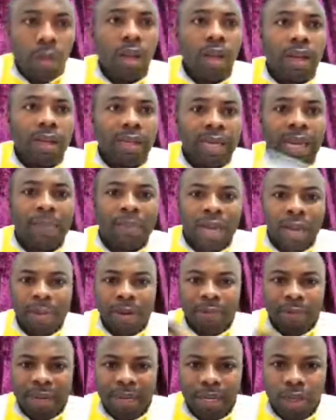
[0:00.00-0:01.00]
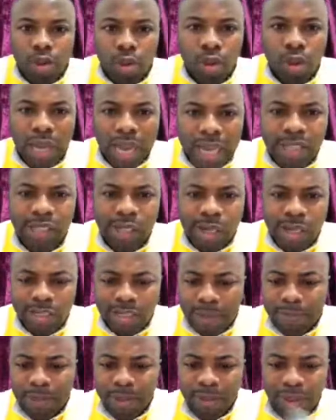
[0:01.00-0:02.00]
Let, let me read it to you. Exodus
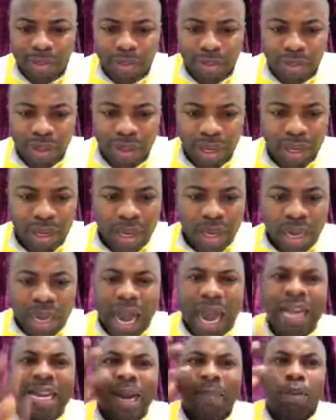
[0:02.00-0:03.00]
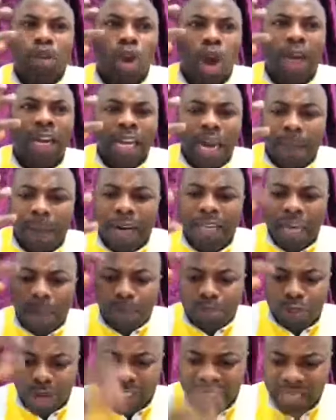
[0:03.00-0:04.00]
chapter 33. I am talking about the
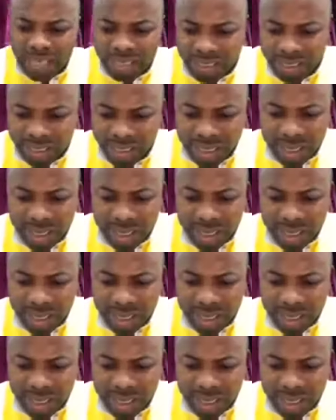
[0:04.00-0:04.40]
presence.